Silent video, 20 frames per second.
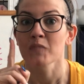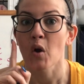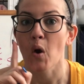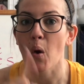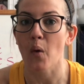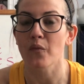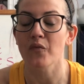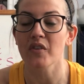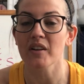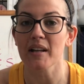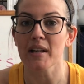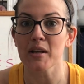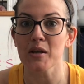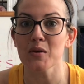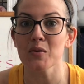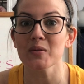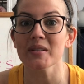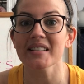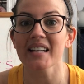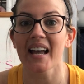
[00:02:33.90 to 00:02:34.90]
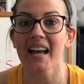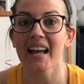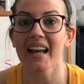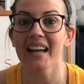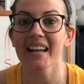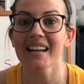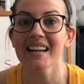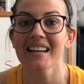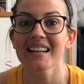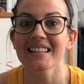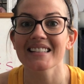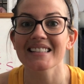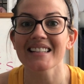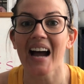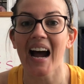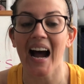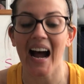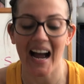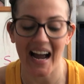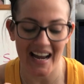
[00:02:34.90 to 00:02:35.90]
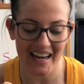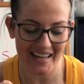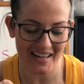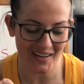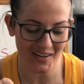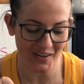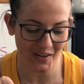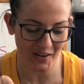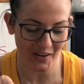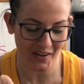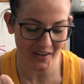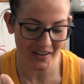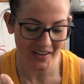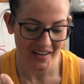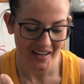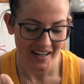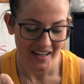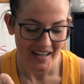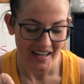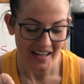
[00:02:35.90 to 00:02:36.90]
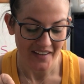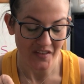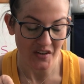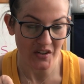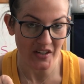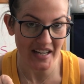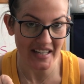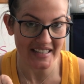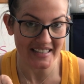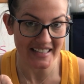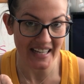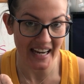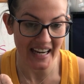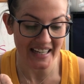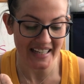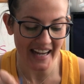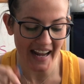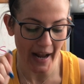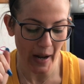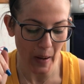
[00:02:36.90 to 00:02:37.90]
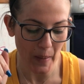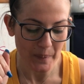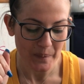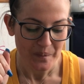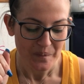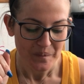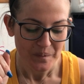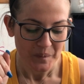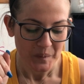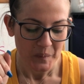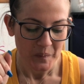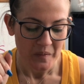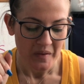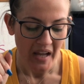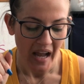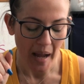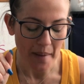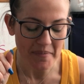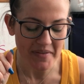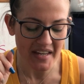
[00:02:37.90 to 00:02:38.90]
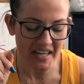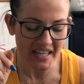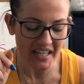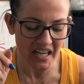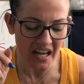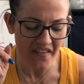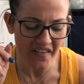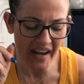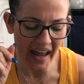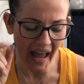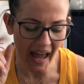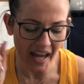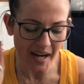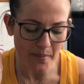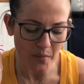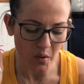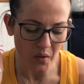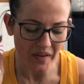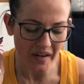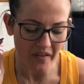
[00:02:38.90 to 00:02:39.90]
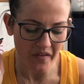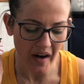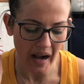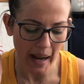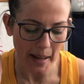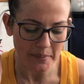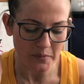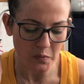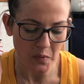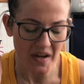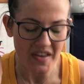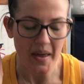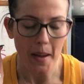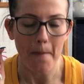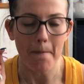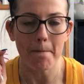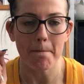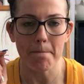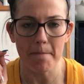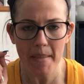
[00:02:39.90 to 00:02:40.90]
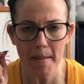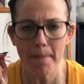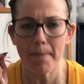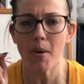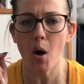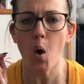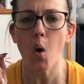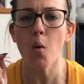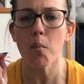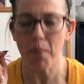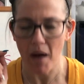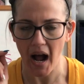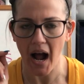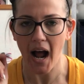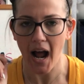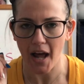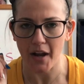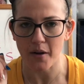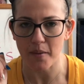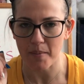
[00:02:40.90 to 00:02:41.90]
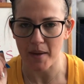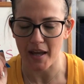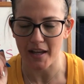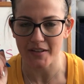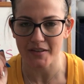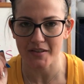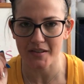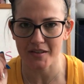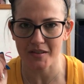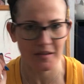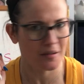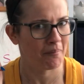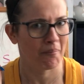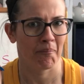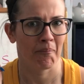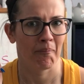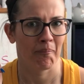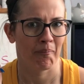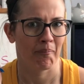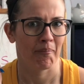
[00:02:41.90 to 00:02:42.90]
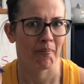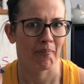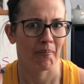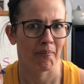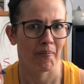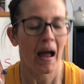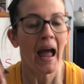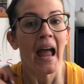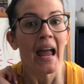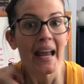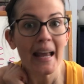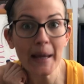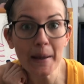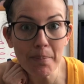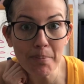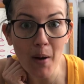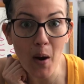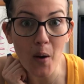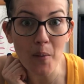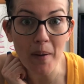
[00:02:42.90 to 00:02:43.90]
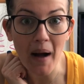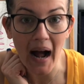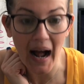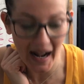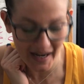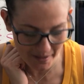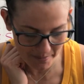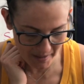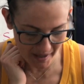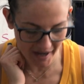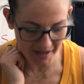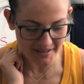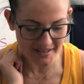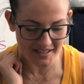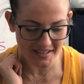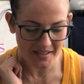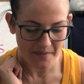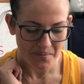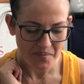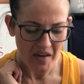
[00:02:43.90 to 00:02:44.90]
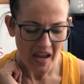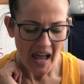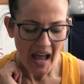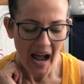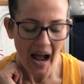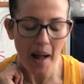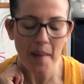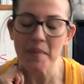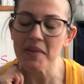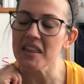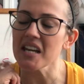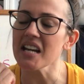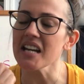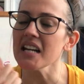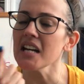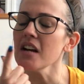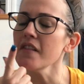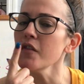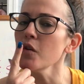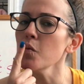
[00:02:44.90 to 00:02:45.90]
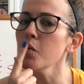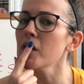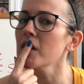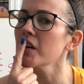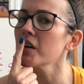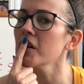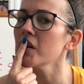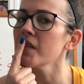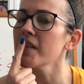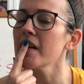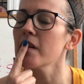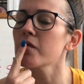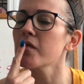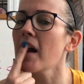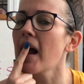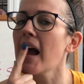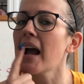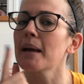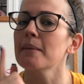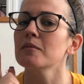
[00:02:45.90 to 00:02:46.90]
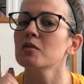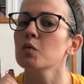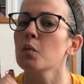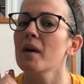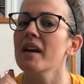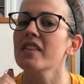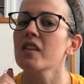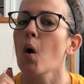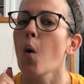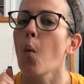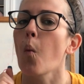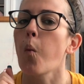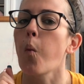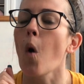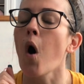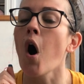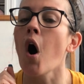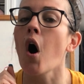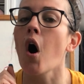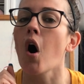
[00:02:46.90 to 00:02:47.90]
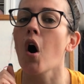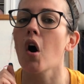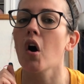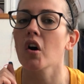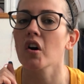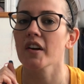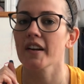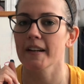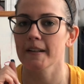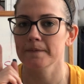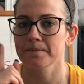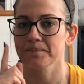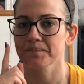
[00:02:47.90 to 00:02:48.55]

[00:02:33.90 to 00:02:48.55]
Hopefully you said tiger. If you didn't, say it now. I'm thinking of an animal that rhymes with hippopotamus. Hippopotamus. I'm thinking of a word that rhymes with wog.